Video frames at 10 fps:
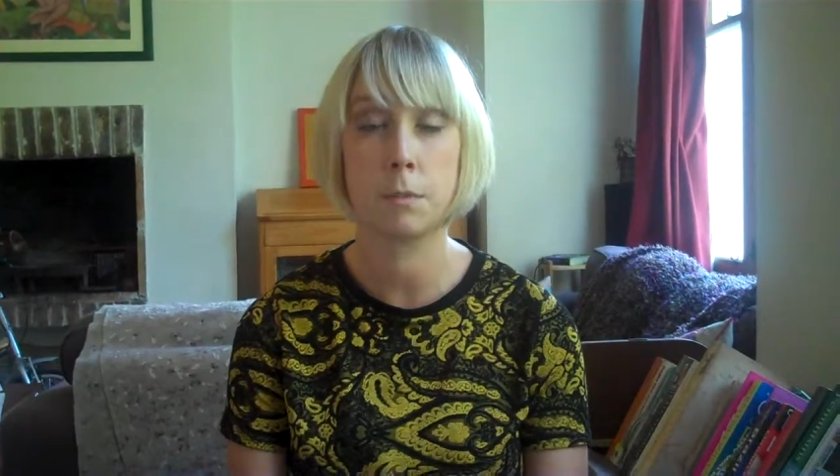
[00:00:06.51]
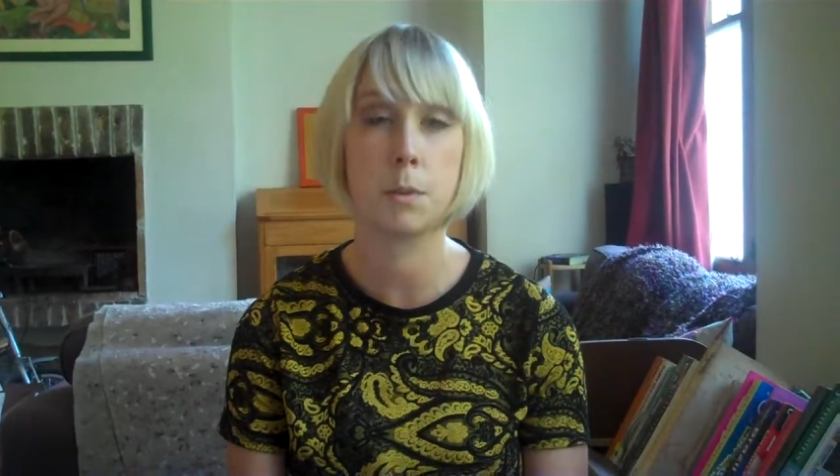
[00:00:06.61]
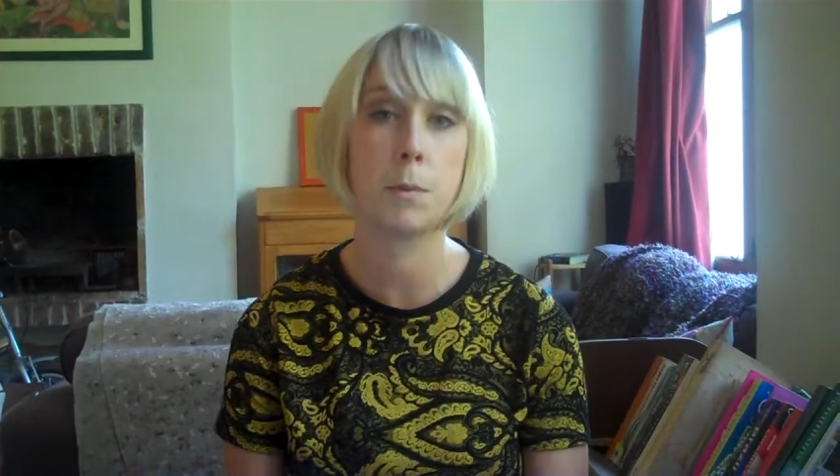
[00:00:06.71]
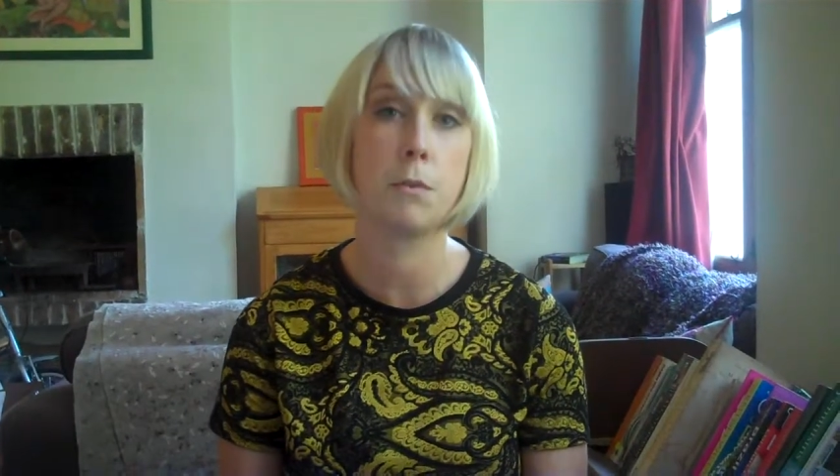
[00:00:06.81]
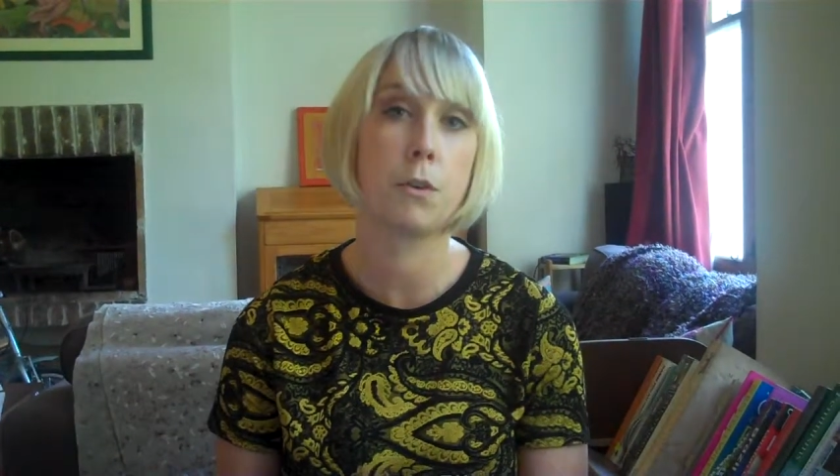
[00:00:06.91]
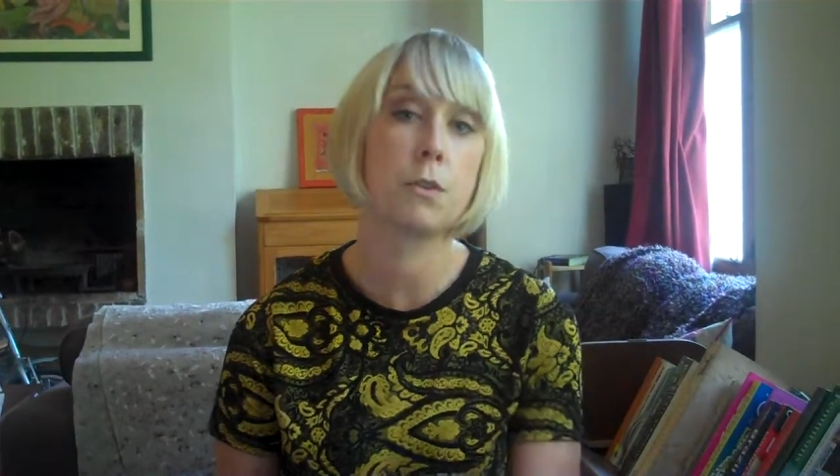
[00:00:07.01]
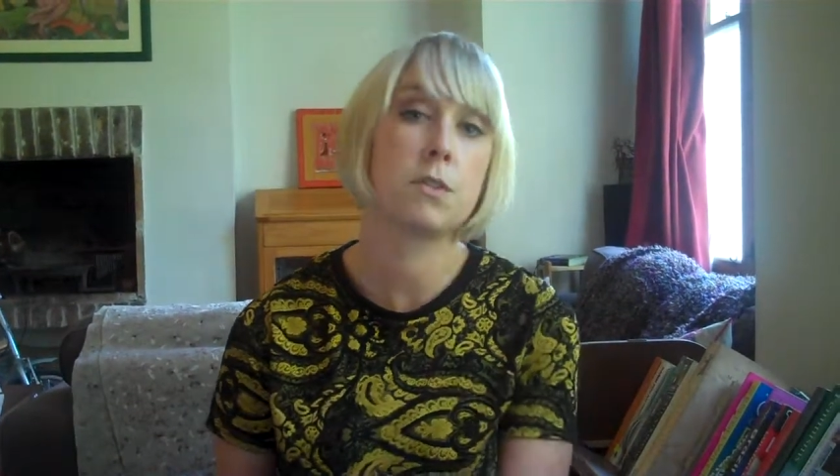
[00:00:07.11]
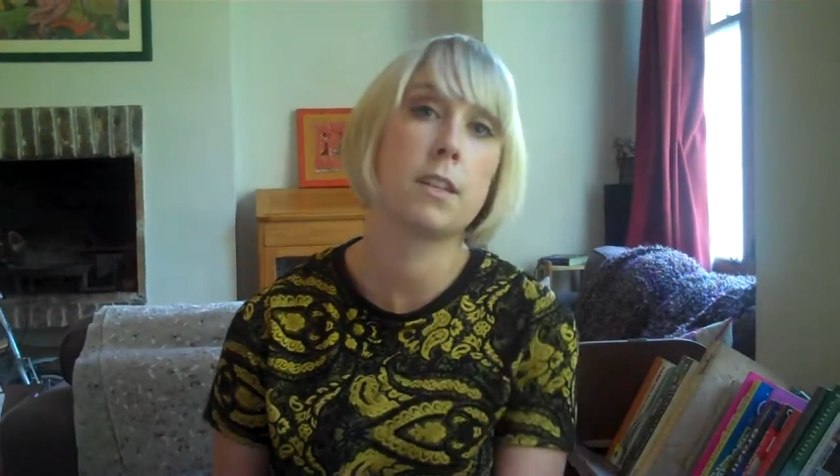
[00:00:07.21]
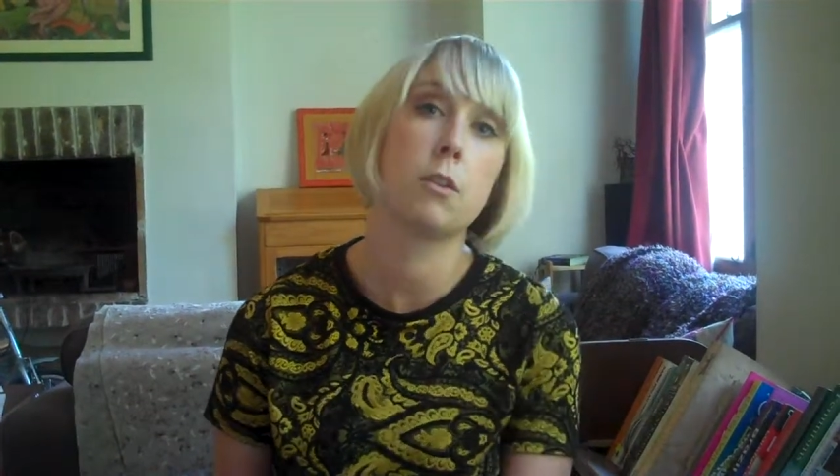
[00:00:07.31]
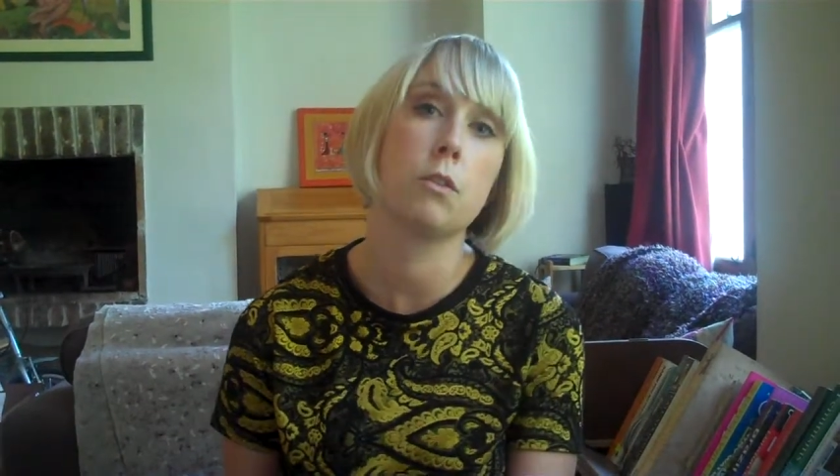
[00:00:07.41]
And I'm going to be
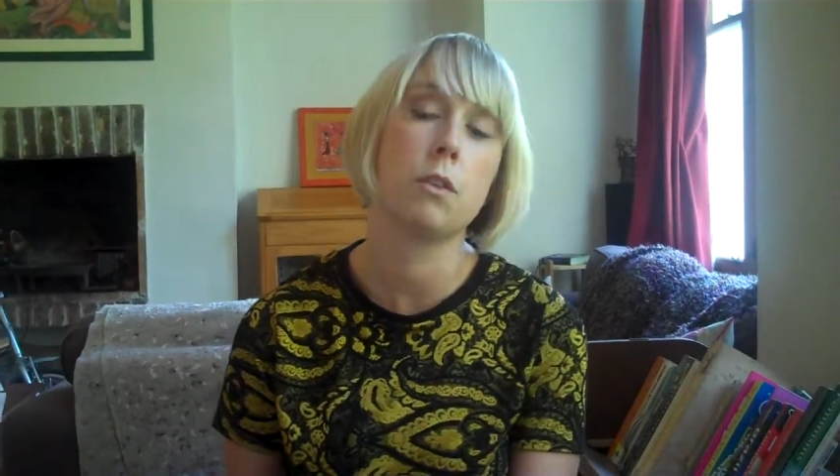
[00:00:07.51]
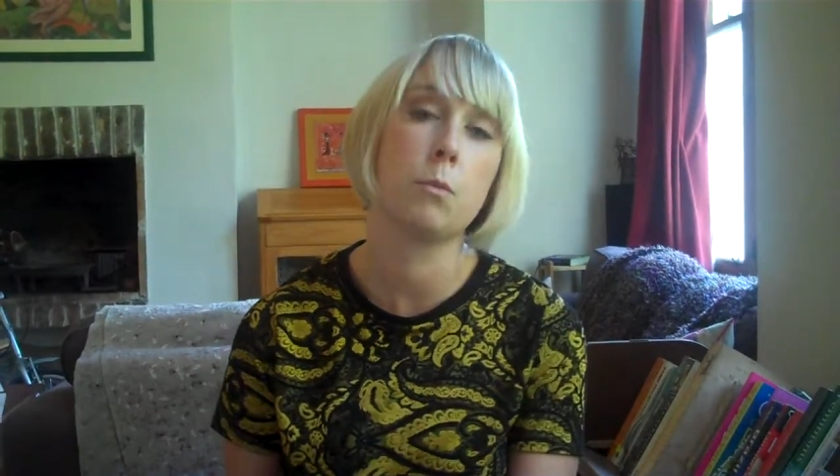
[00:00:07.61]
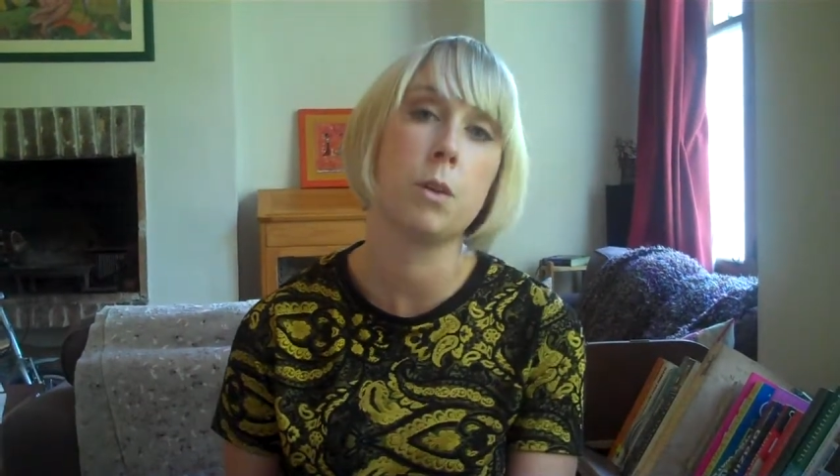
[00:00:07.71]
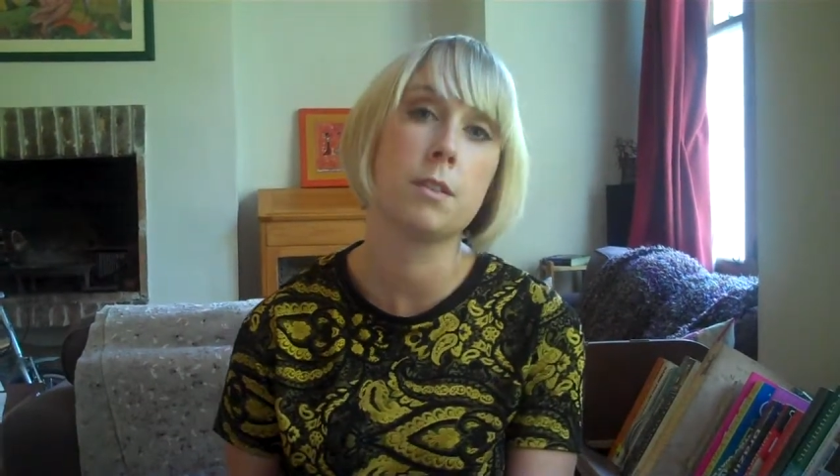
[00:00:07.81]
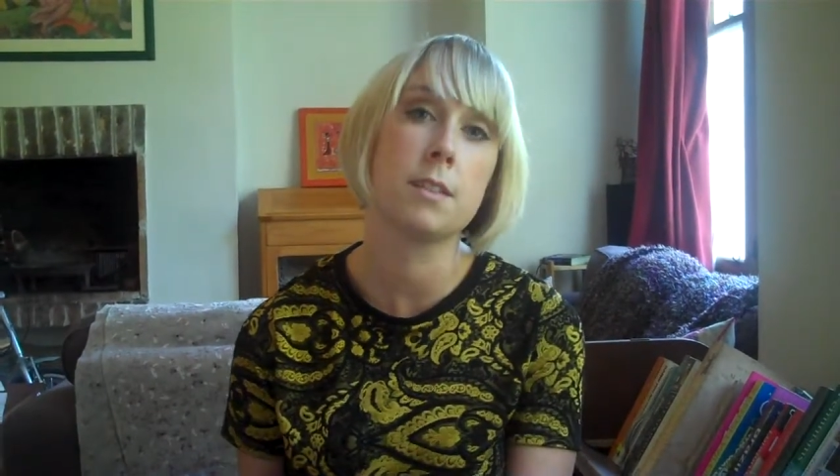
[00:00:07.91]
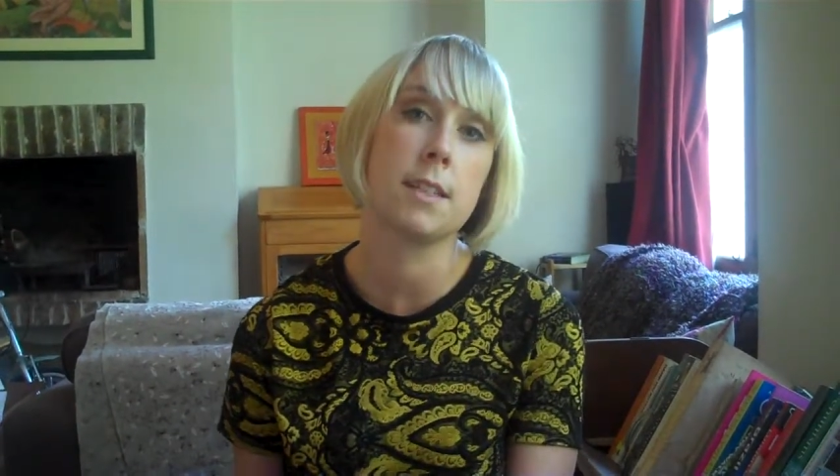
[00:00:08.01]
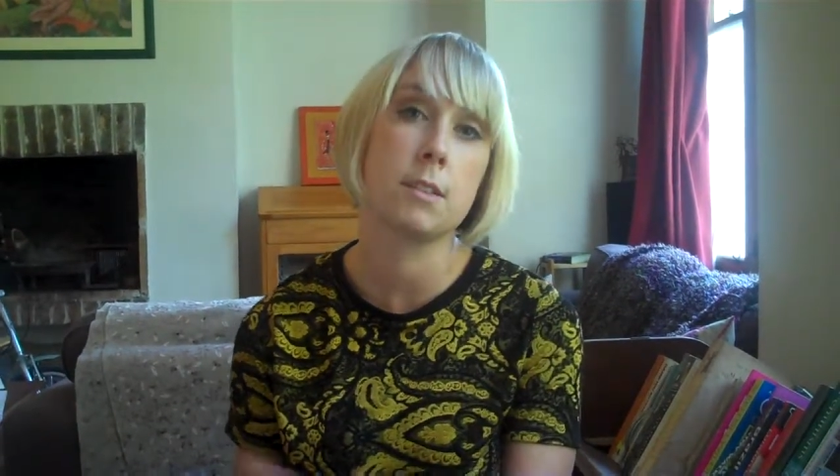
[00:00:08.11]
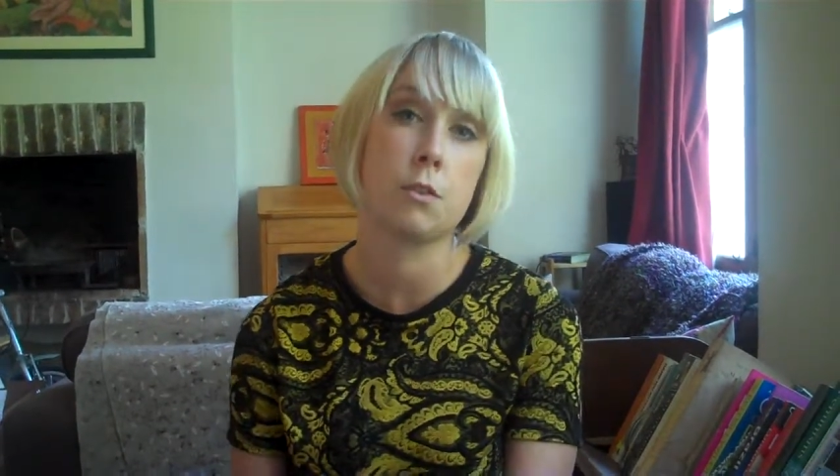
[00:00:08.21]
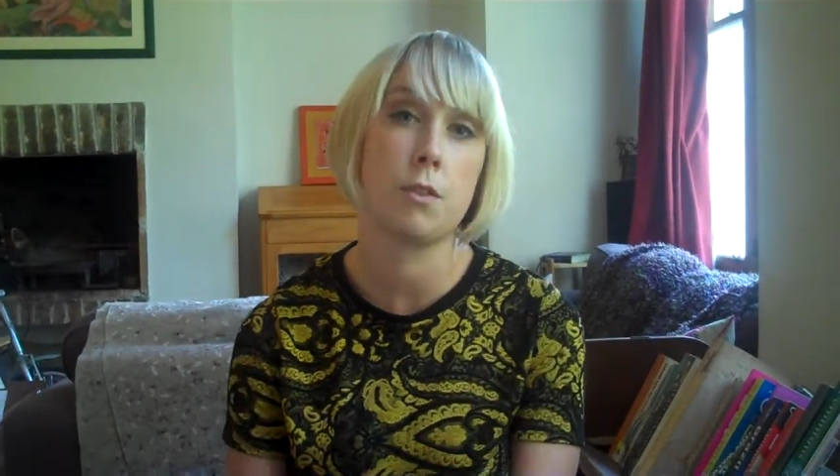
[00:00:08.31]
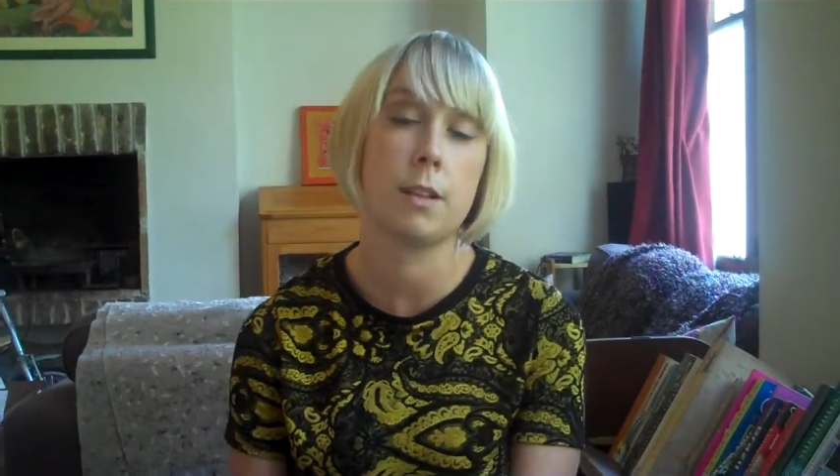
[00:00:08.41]
focusing on one of the
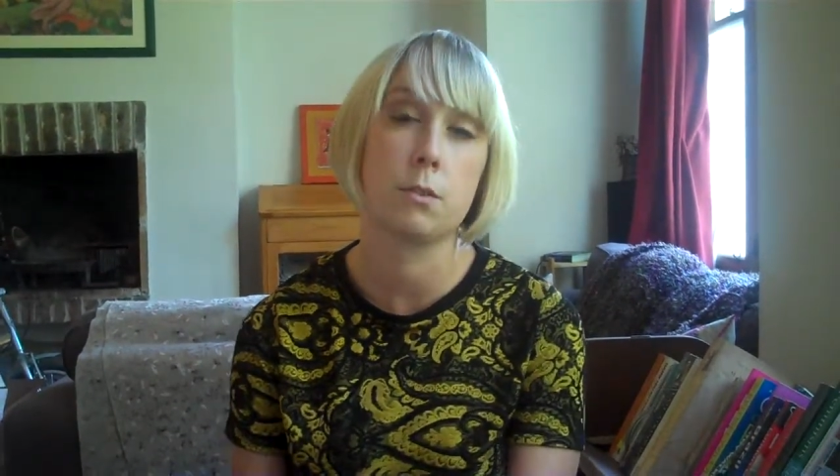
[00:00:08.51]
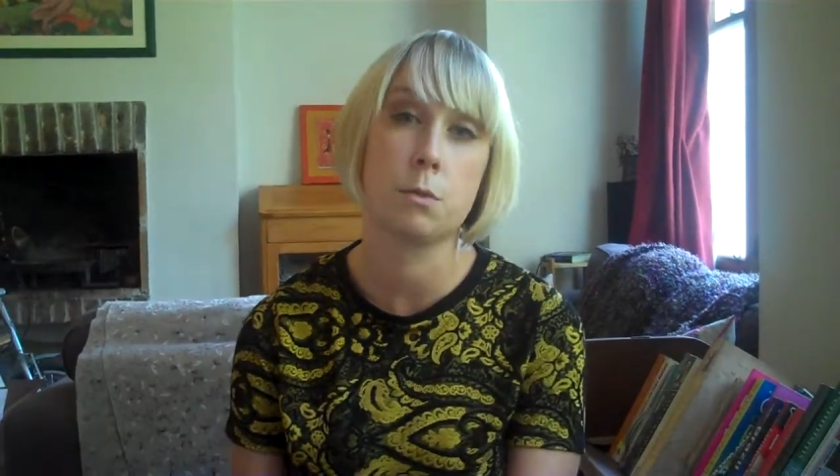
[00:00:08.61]
data strands,